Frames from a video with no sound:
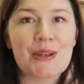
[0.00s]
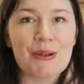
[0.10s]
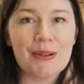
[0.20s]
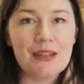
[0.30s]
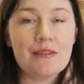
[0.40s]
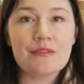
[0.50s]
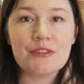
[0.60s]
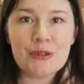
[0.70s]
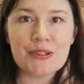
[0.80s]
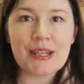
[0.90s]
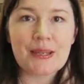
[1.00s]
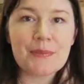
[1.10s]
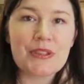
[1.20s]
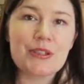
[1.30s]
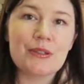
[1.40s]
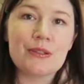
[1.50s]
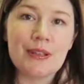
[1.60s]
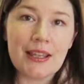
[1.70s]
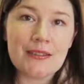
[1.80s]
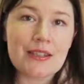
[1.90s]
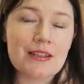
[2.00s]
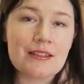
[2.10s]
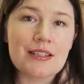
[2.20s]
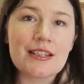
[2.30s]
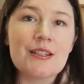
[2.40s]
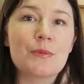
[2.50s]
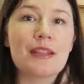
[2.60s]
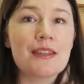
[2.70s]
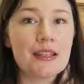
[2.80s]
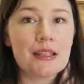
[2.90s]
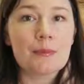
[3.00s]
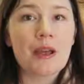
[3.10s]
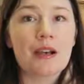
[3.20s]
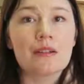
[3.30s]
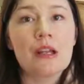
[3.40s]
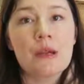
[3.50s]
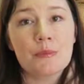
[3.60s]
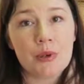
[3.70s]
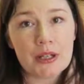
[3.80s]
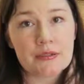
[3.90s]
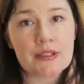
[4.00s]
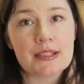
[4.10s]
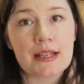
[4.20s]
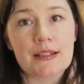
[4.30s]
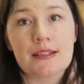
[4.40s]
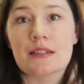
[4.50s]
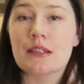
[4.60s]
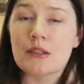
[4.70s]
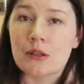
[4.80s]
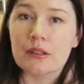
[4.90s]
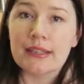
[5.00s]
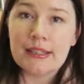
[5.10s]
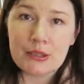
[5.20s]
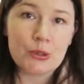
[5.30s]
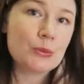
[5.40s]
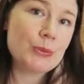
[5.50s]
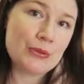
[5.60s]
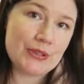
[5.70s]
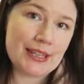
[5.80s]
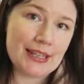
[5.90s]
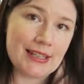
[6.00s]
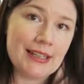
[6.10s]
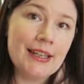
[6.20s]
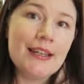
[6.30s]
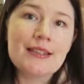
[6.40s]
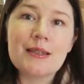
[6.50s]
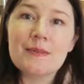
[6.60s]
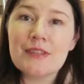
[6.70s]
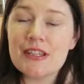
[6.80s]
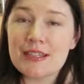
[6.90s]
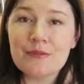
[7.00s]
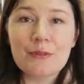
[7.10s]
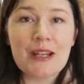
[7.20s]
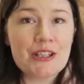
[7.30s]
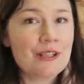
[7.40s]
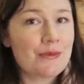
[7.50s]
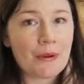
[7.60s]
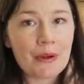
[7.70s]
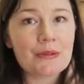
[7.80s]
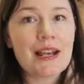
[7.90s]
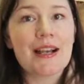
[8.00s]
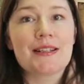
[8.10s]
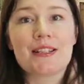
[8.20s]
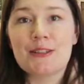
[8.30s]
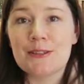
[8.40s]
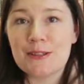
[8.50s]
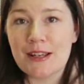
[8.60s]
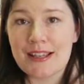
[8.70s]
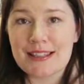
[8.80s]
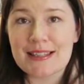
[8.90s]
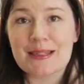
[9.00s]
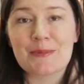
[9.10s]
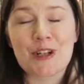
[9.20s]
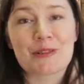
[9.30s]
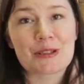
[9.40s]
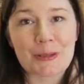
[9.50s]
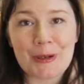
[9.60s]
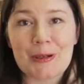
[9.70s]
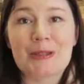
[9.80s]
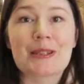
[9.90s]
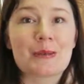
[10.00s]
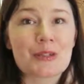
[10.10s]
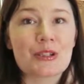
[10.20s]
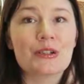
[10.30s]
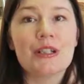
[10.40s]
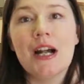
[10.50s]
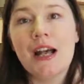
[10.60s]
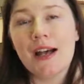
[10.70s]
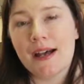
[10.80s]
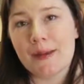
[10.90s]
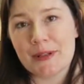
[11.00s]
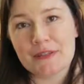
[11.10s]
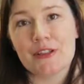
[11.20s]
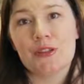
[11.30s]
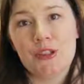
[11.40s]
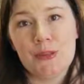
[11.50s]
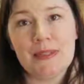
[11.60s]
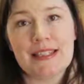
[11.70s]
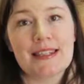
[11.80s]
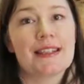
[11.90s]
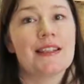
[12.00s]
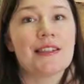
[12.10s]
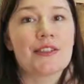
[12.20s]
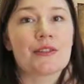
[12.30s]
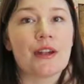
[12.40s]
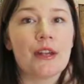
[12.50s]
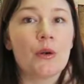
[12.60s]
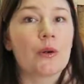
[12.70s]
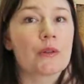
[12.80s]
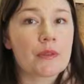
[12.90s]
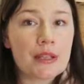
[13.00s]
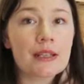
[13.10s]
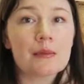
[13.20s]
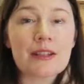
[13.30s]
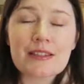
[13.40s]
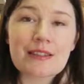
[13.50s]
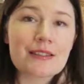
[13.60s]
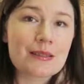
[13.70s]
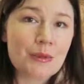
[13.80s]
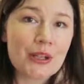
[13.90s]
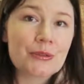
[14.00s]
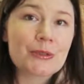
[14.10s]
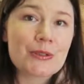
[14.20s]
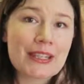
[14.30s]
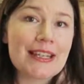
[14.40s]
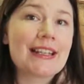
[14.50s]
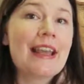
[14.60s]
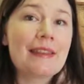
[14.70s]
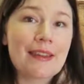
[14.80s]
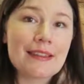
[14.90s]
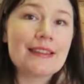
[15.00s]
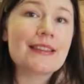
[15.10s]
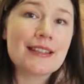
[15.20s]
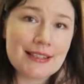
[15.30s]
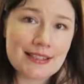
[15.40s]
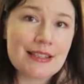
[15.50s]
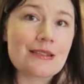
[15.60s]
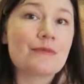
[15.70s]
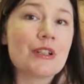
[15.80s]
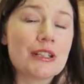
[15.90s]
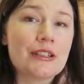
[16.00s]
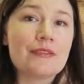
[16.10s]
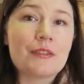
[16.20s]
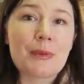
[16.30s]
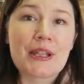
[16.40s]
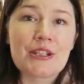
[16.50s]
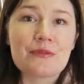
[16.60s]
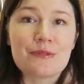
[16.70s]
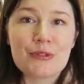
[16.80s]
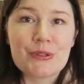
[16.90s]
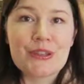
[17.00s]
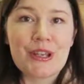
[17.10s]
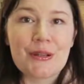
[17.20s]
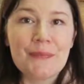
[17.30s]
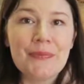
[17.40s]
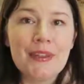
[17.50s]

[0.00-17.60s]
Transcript: So here are a few tips to get you started when thinking about bridal designers to stock in your boutique. Some of this information is very old hat to existing bridal shop owners, I'm sure, but if you're new into the industry or you're thinking about starting a bridal boutique, then this is some really good information for you.